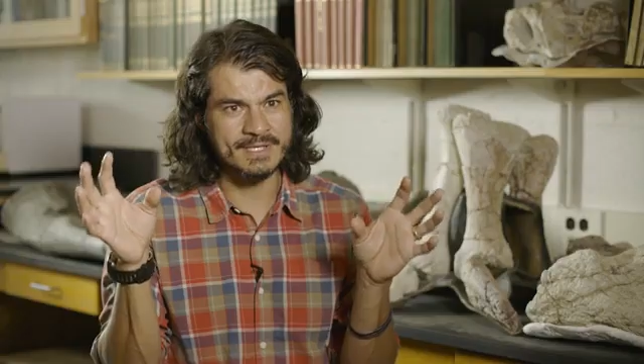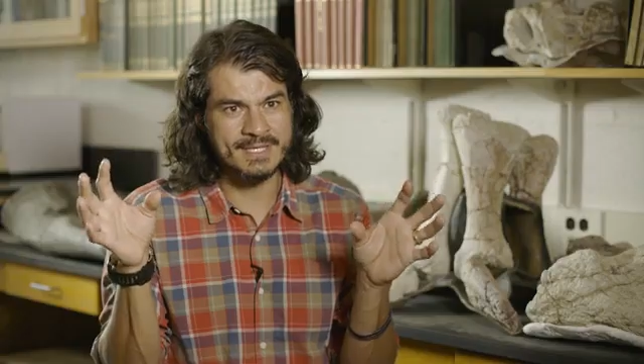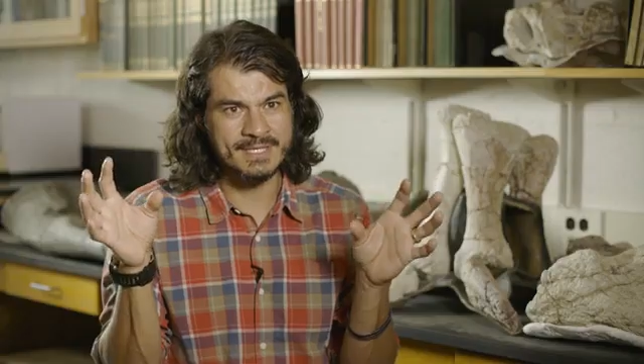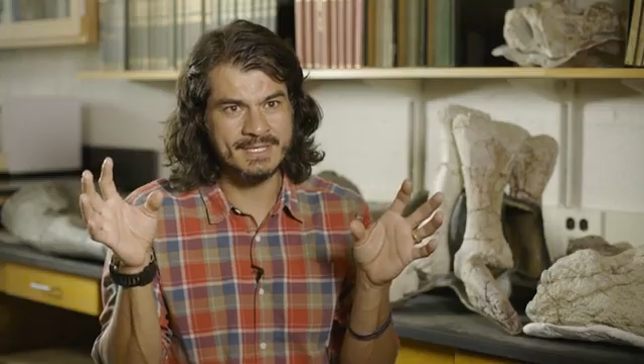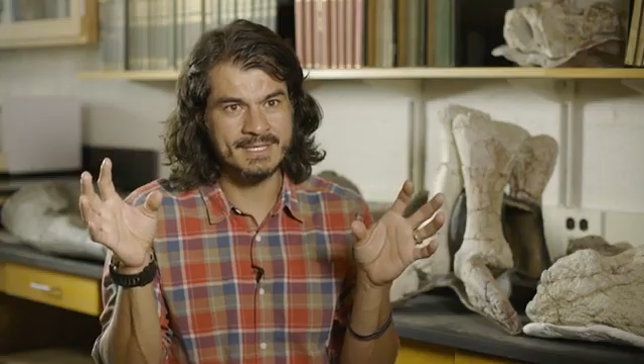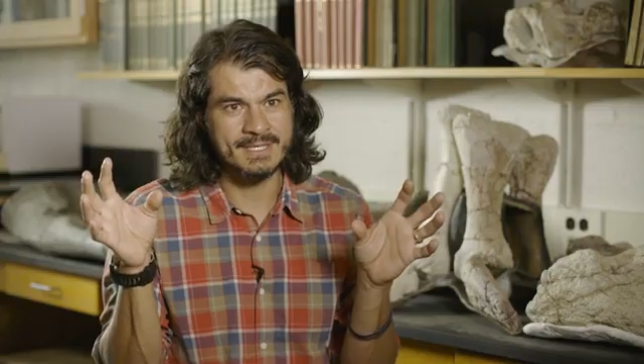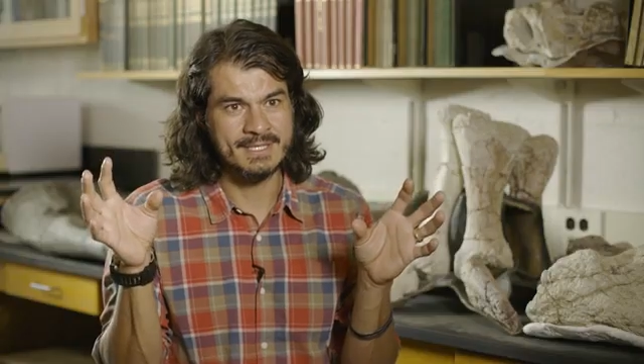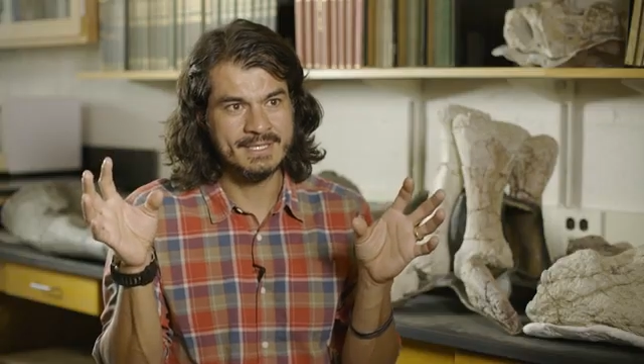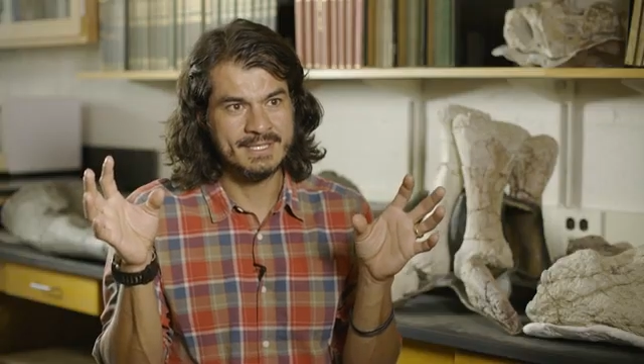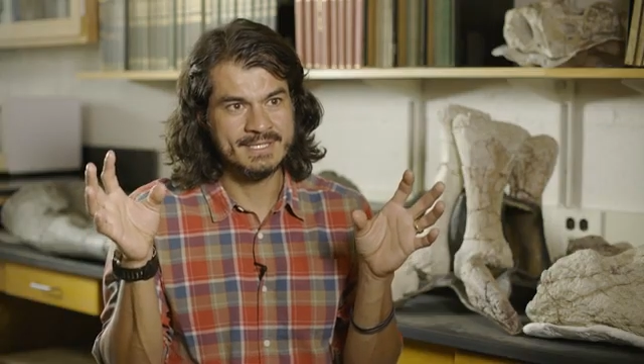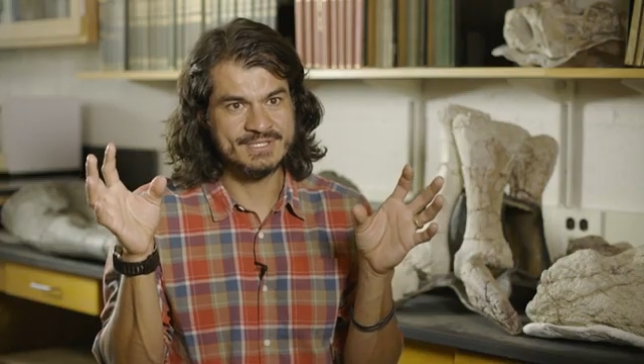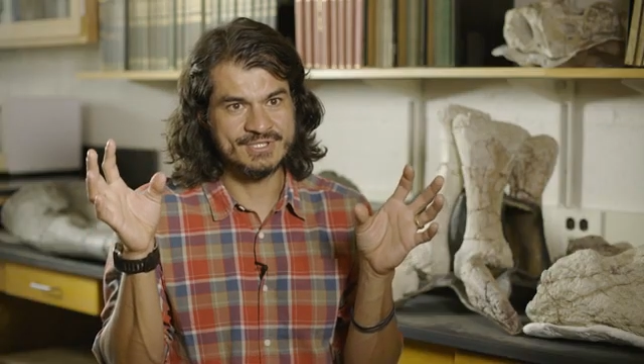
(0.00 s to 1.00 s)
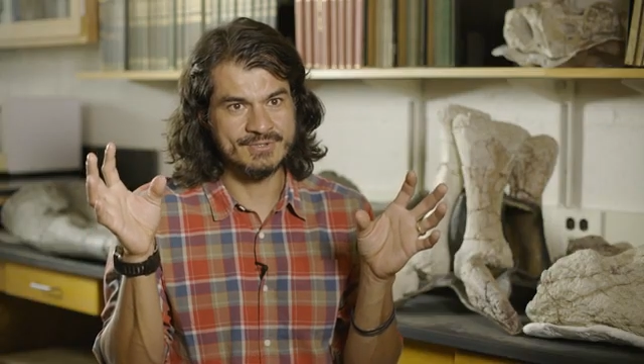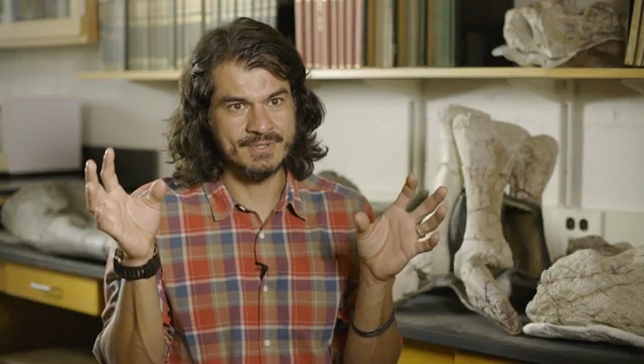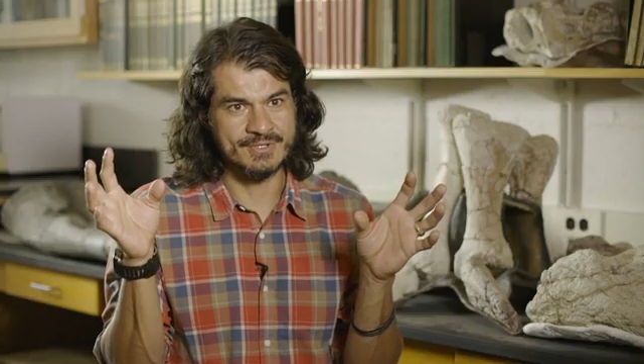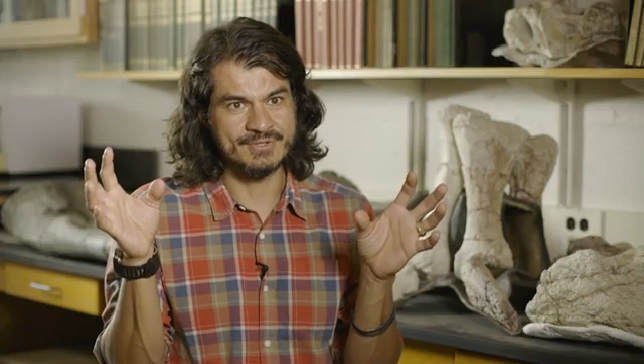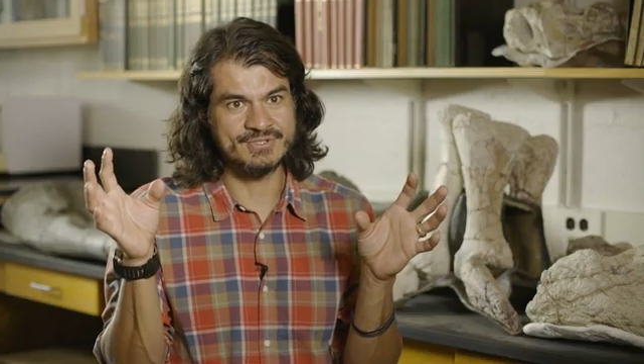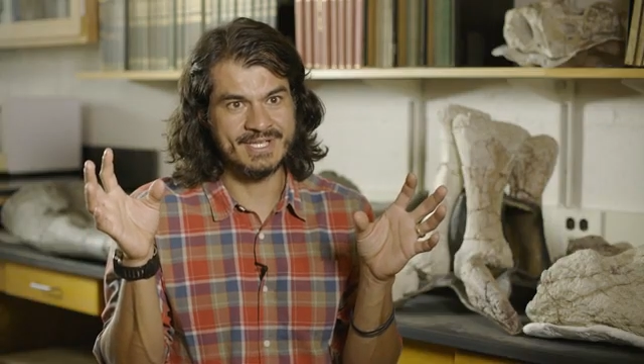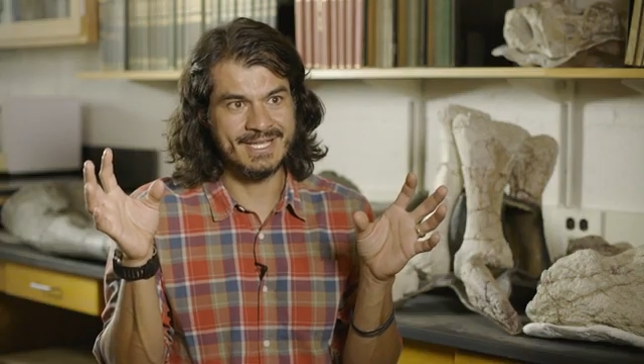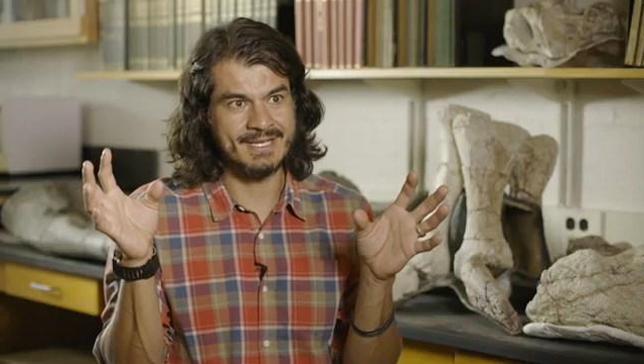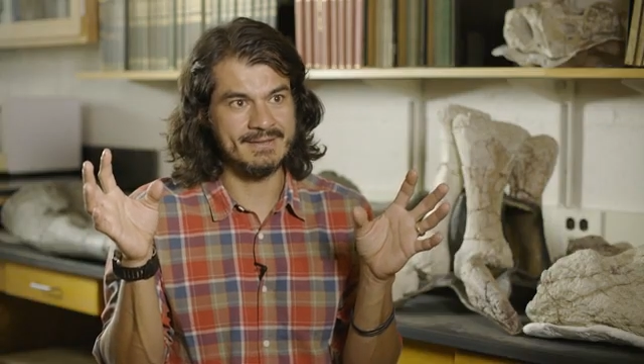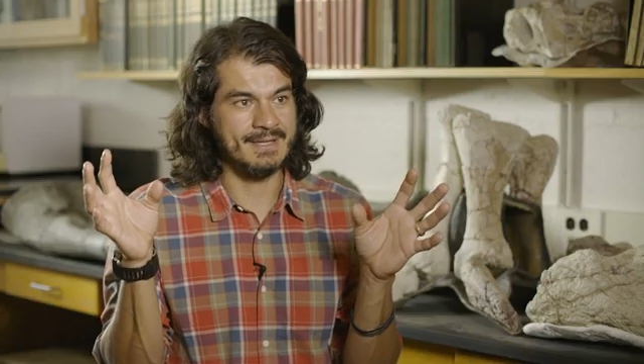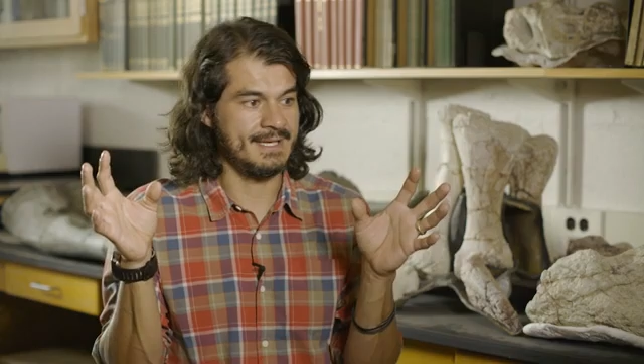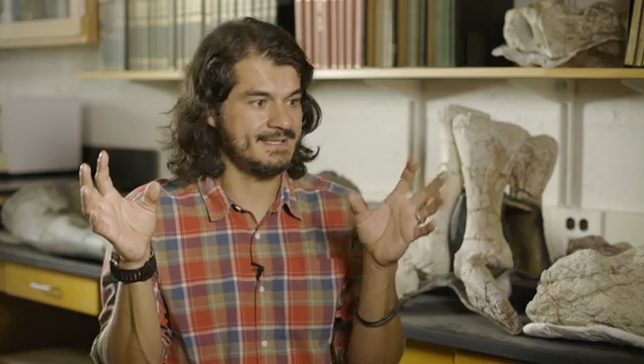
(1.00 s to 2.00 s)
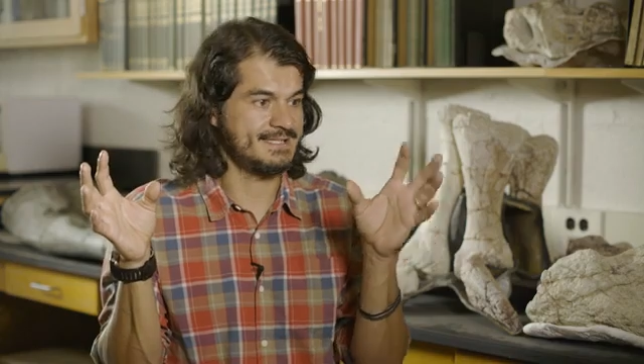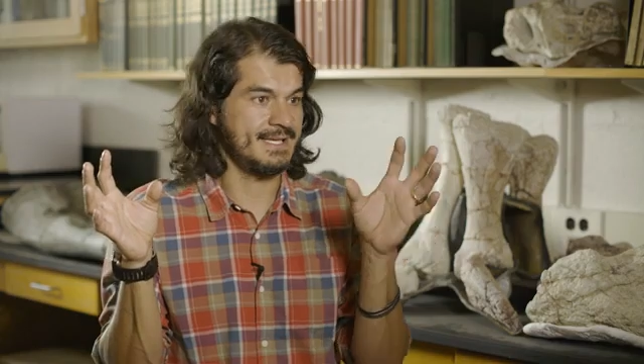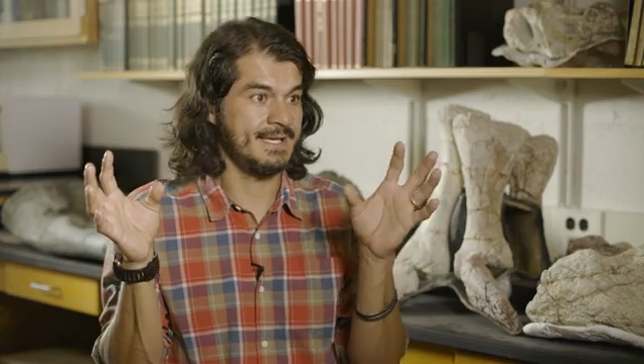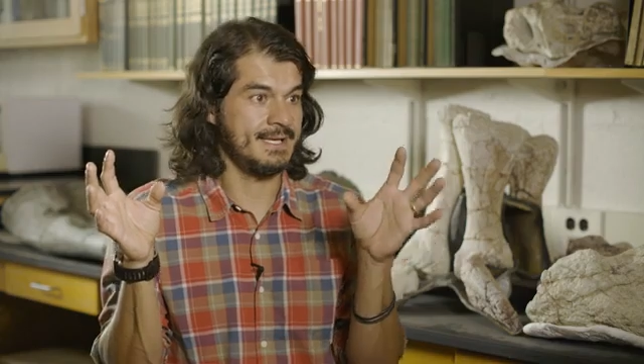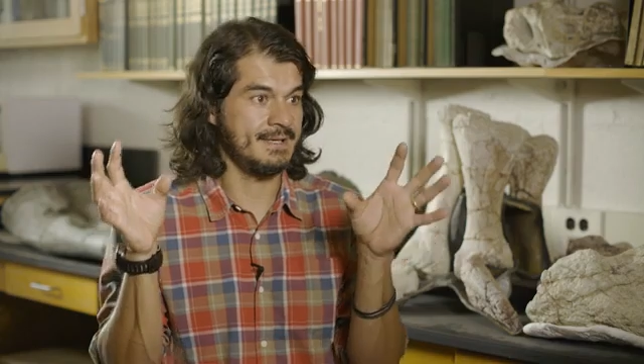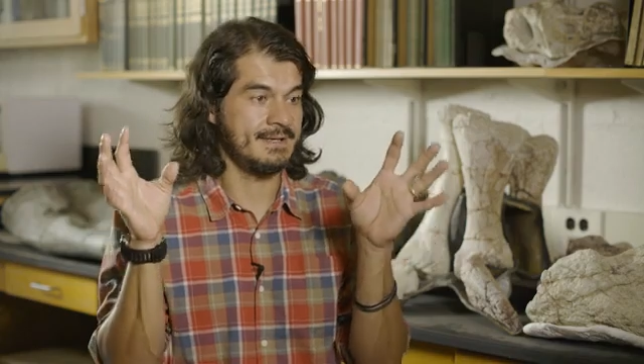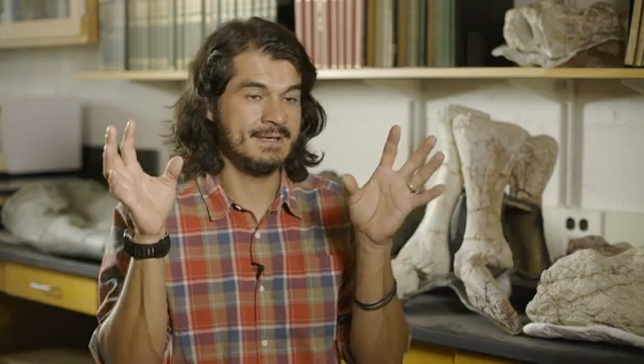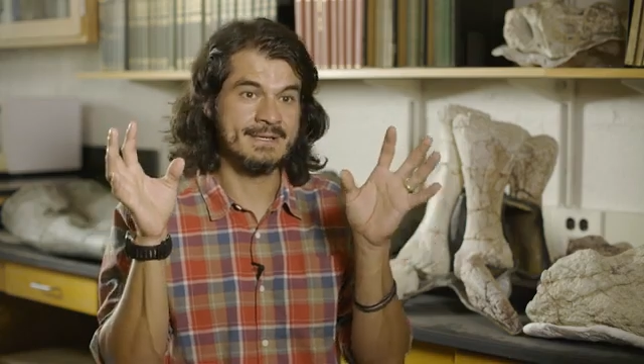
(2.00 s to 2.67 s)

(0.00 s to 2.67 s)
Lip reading: key to understanding that, say,